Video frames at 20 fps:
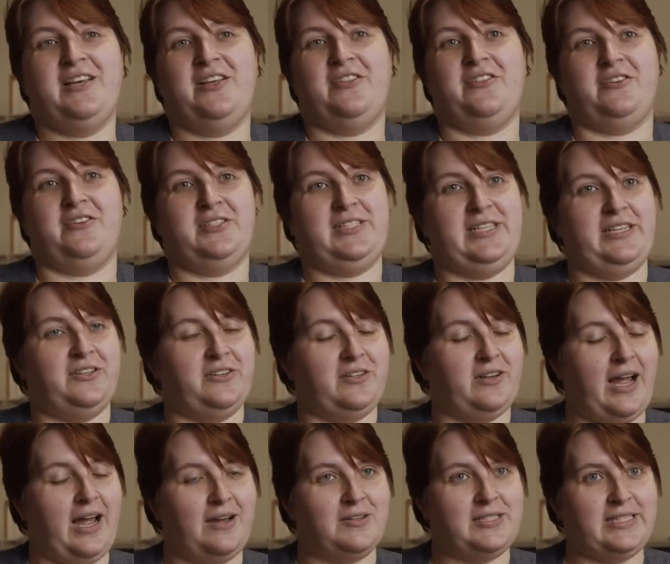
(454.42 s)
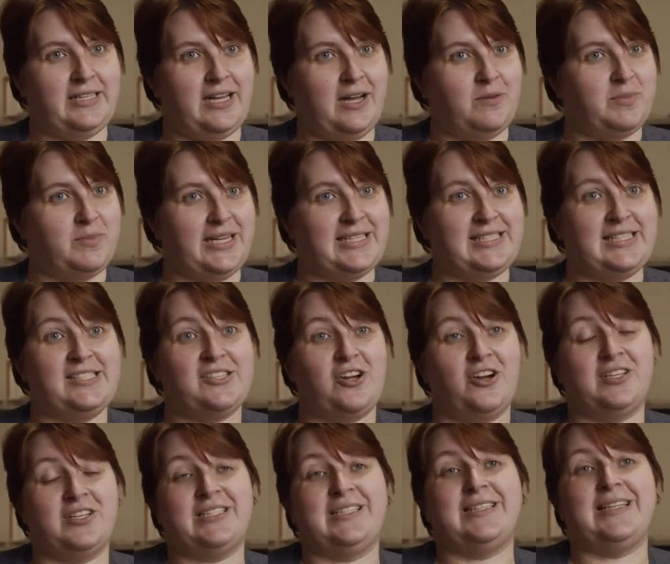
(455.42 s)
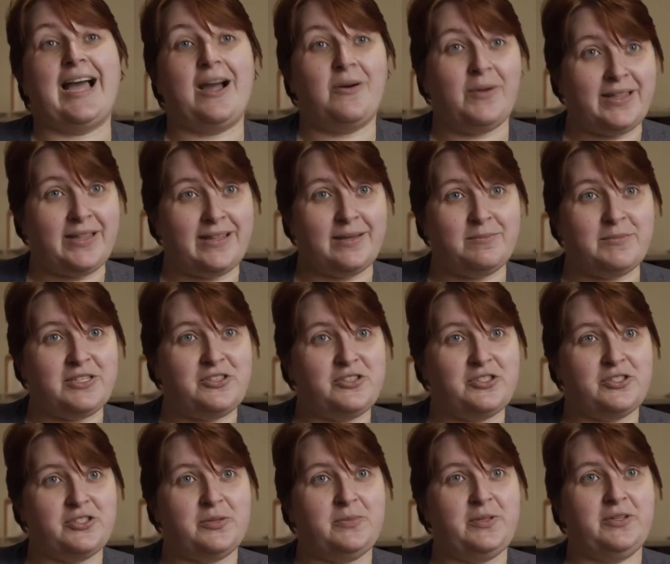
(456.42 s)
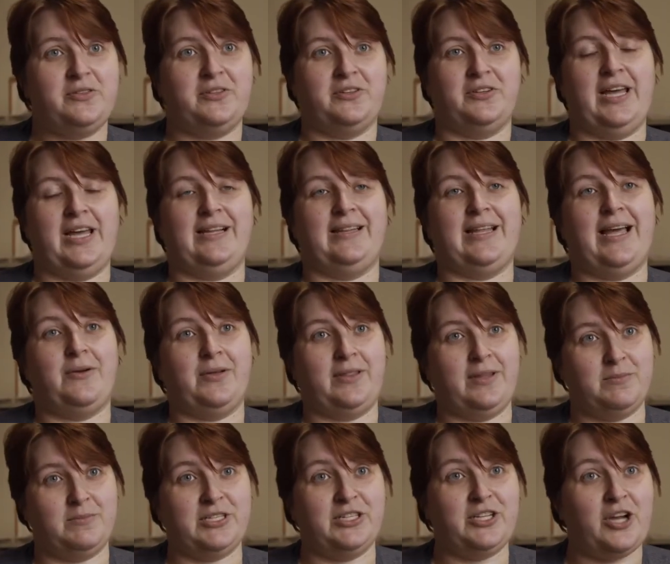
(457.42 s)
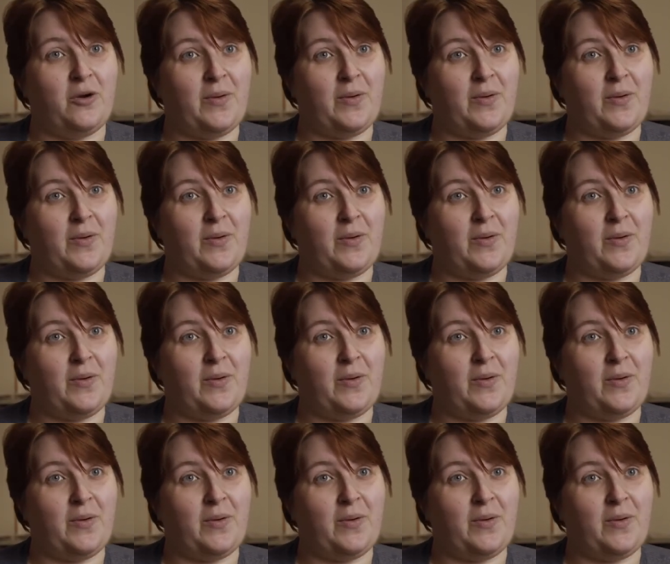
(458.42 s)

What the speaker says: Their senior housing complexes aren't allowing them to distribute. They're not allowing them to go